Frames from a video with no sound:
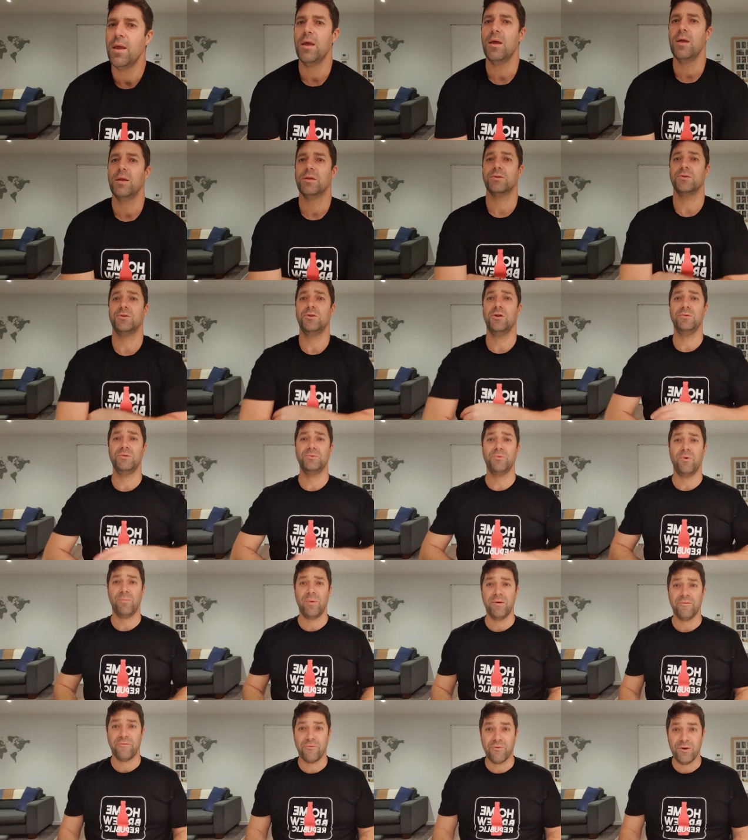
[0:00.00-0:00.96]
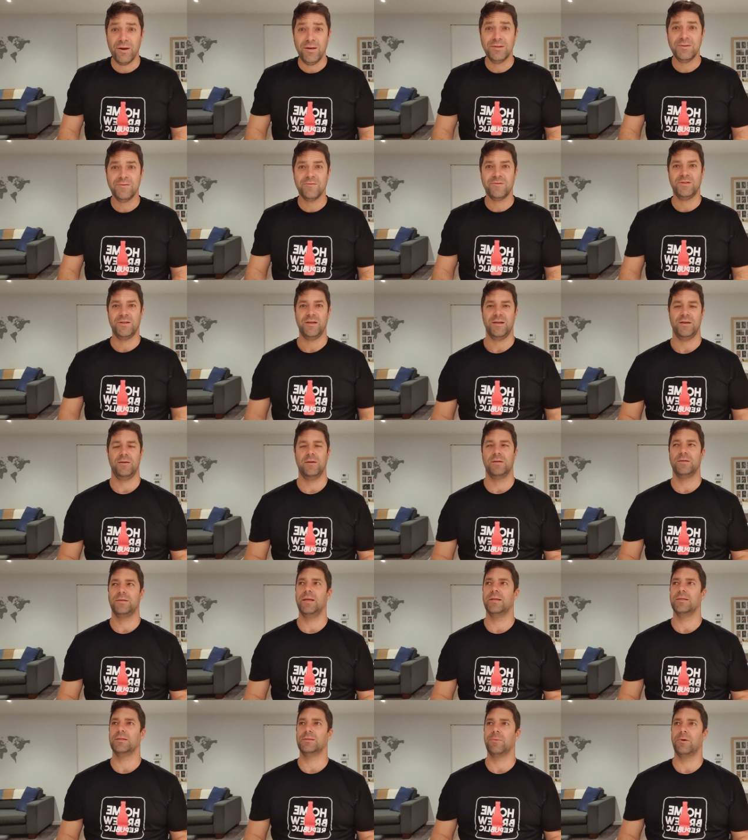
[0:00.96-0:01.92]
So in terms of what my friends have said, because
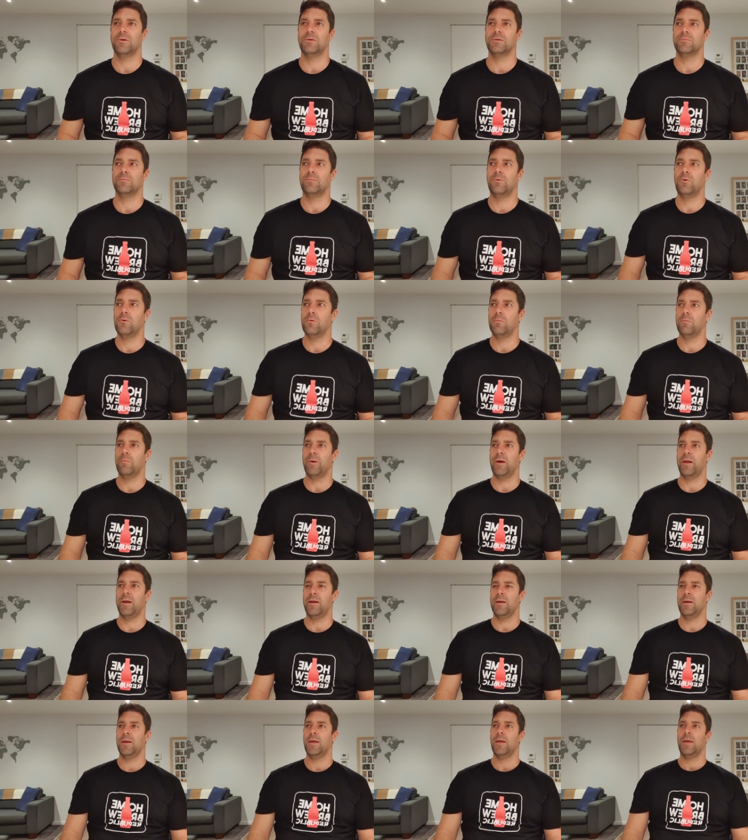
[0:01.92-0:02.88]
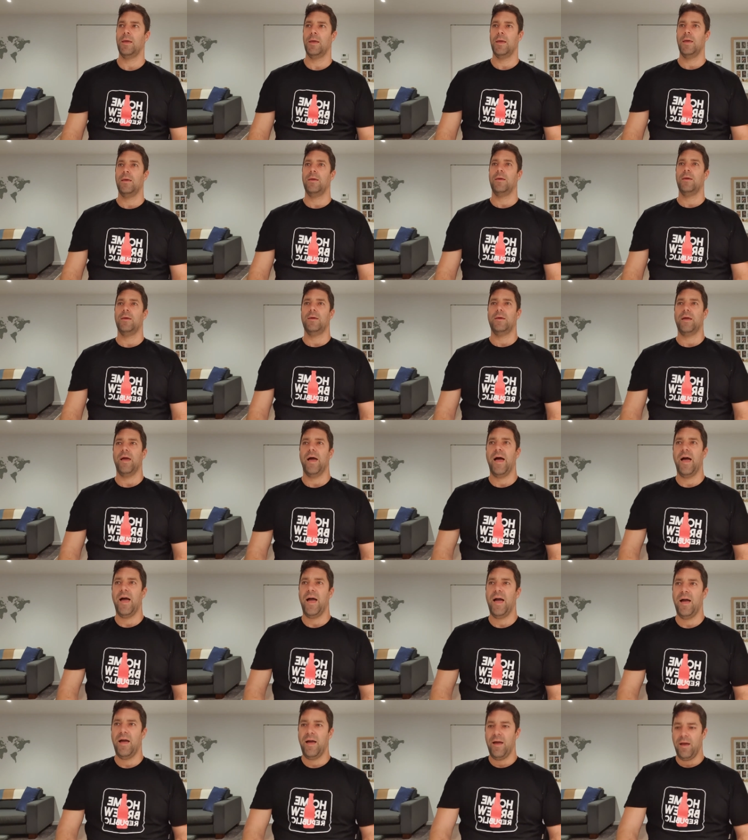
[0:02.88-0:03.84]
that's the most important bit,
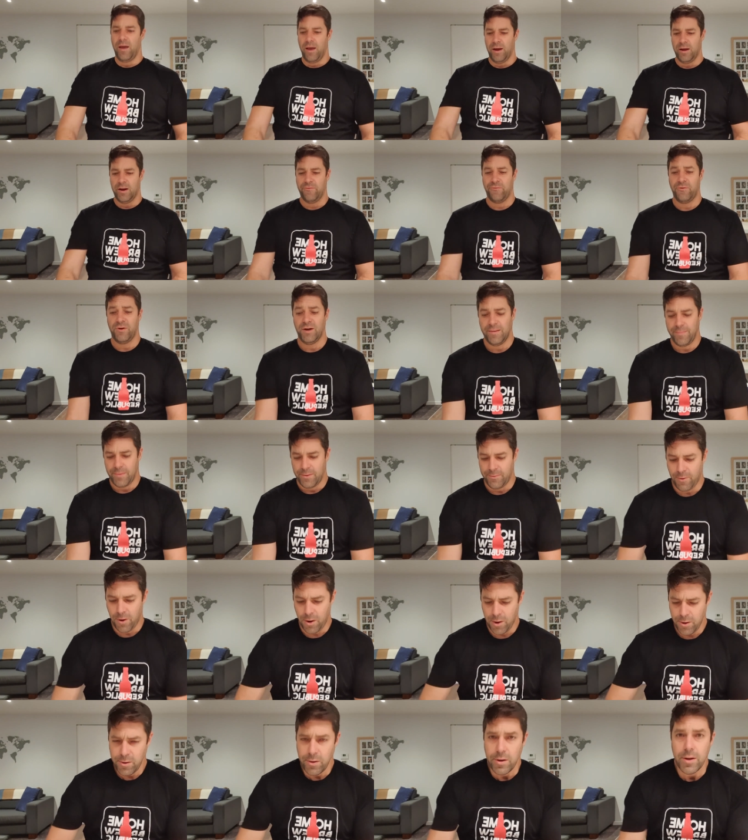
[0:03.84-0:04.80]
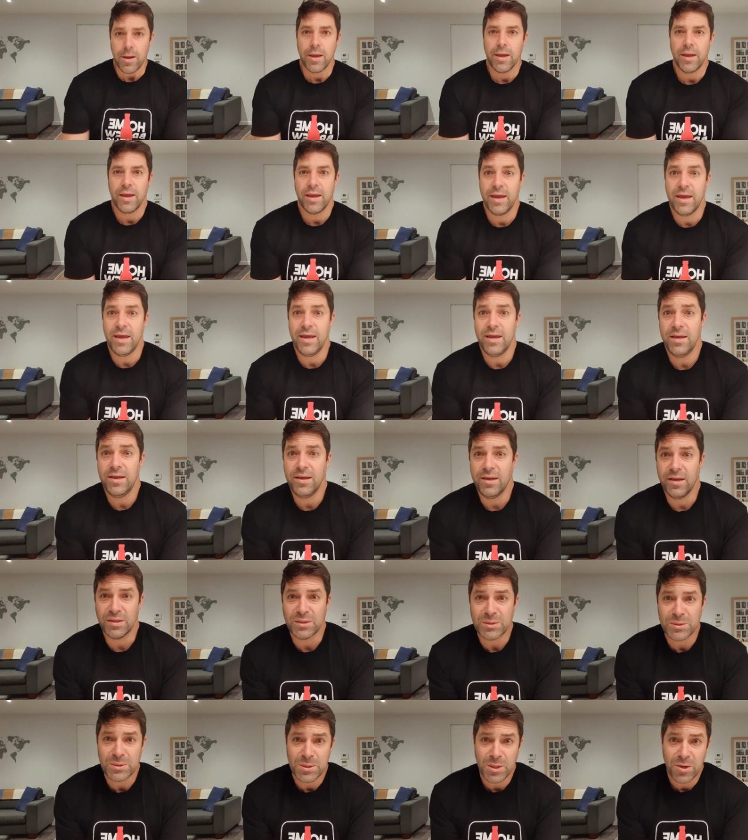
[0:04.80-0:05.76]
I got a friend up the road. He
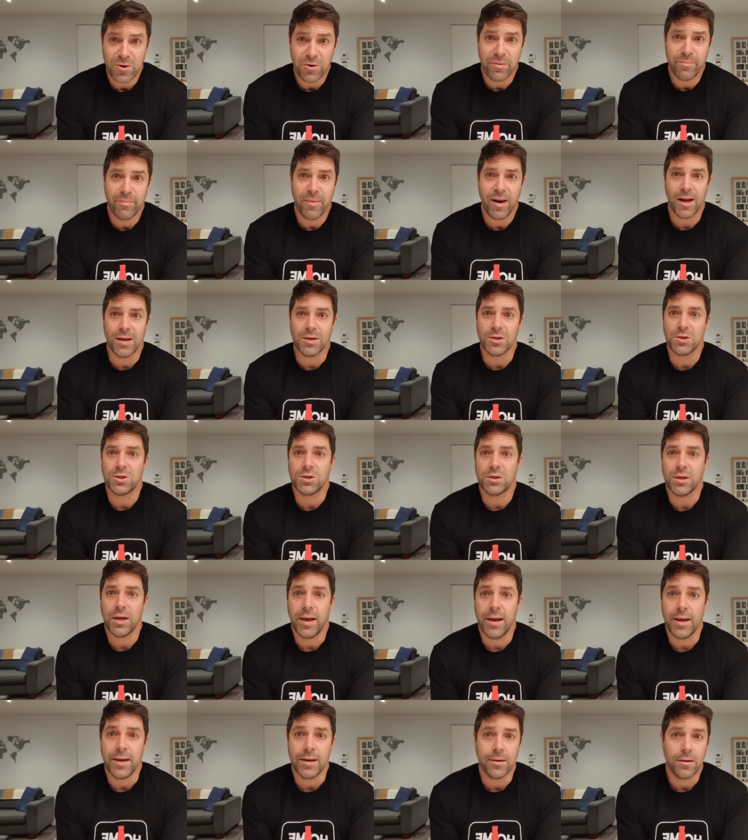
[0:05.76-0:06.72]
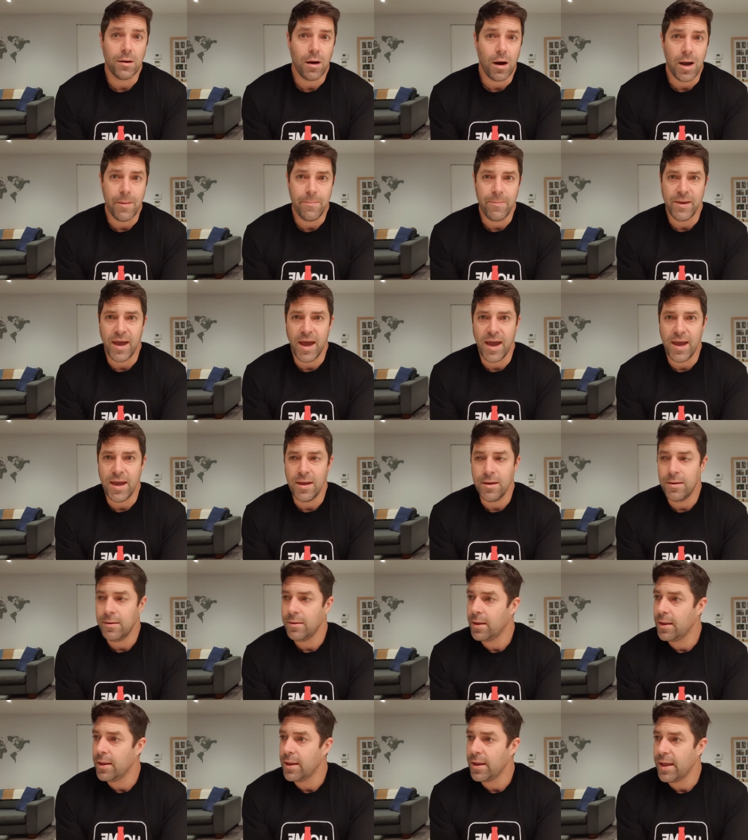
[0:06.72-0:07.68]
is very much an IPA
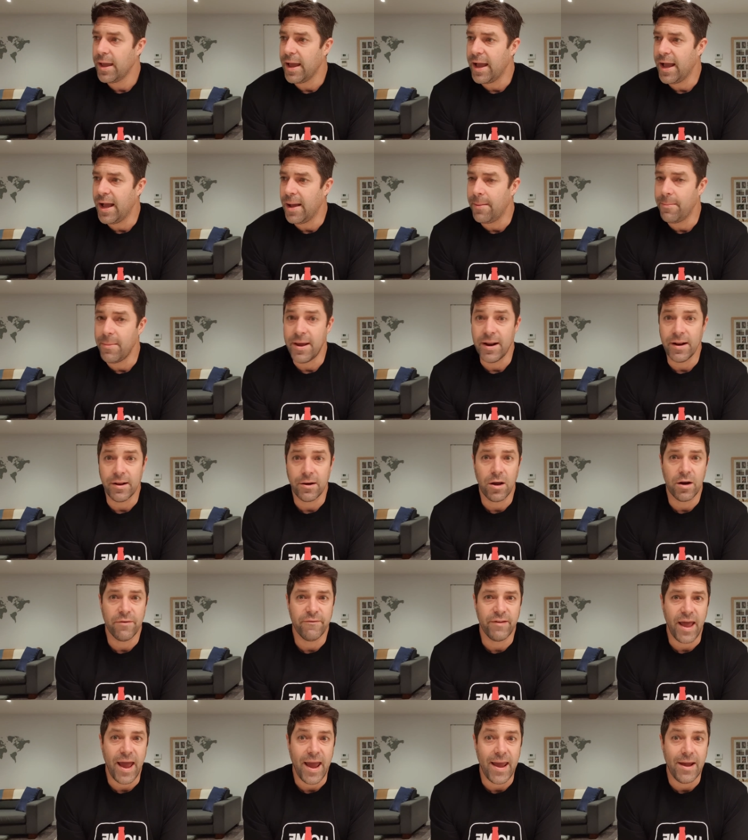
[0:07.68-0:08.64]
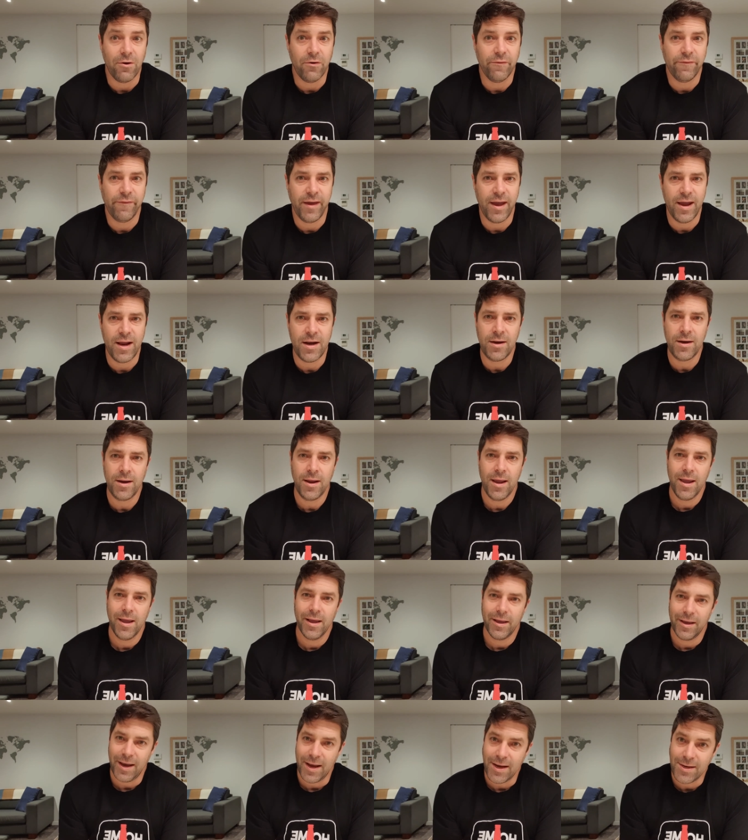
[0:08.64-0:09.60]
and a kind of an ale fan.
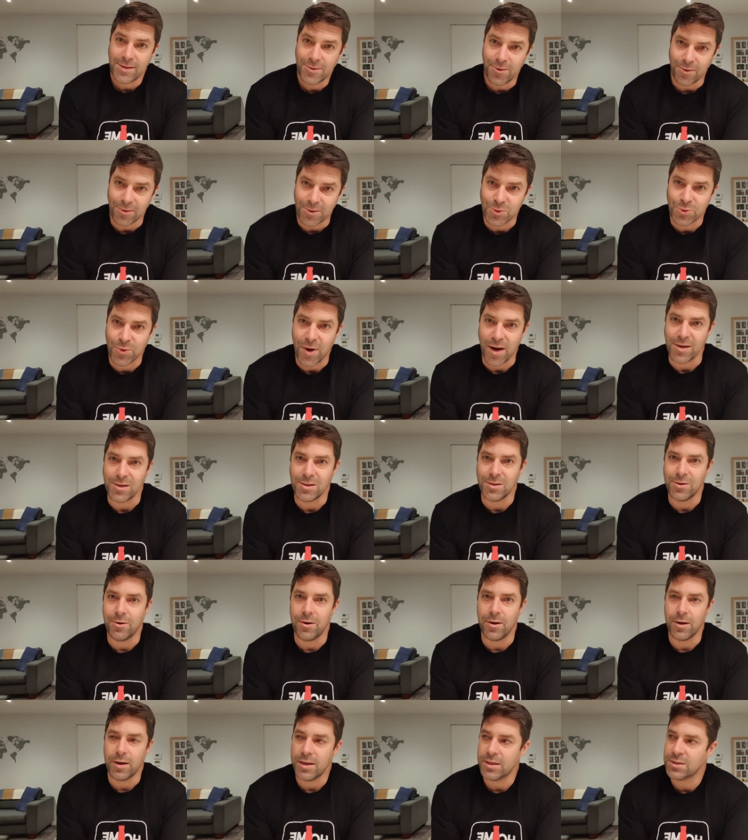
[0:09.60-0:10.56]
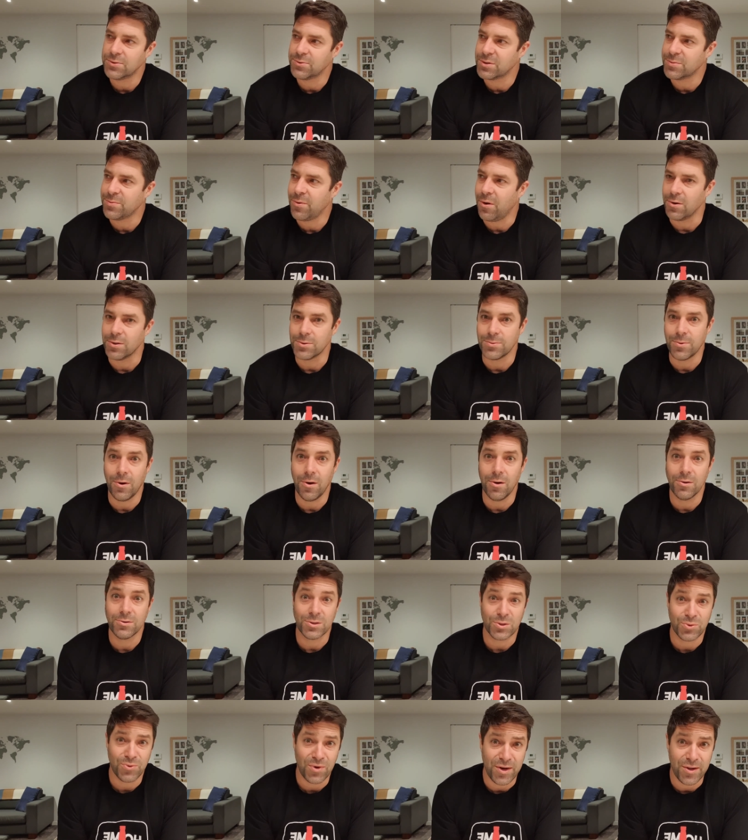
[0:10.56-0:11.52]
He took straight to it. His response was,
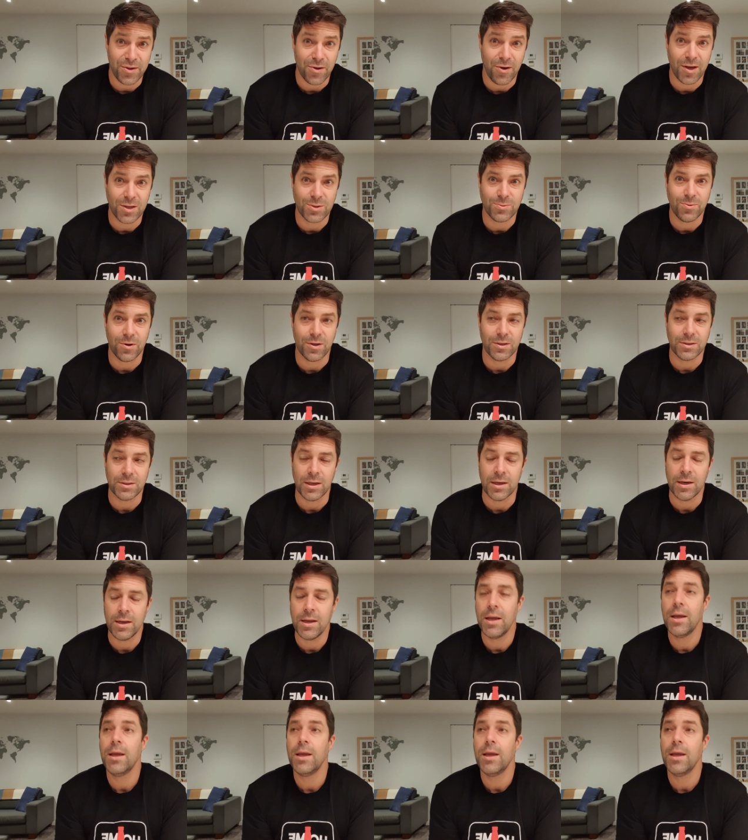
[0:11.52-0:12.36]
"It's really nice. What is it?"